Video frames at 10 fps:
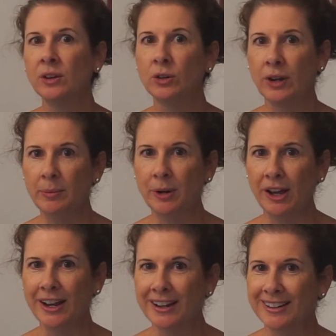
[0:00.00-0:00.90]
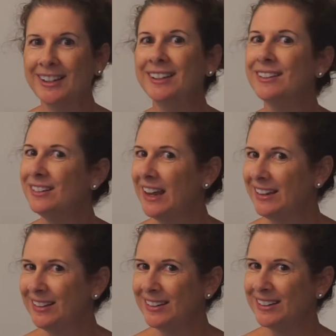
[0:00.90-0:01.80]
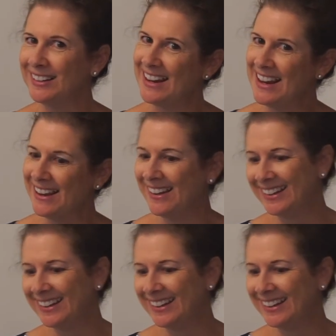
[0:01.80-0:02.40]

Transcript: great product. Taste, eh.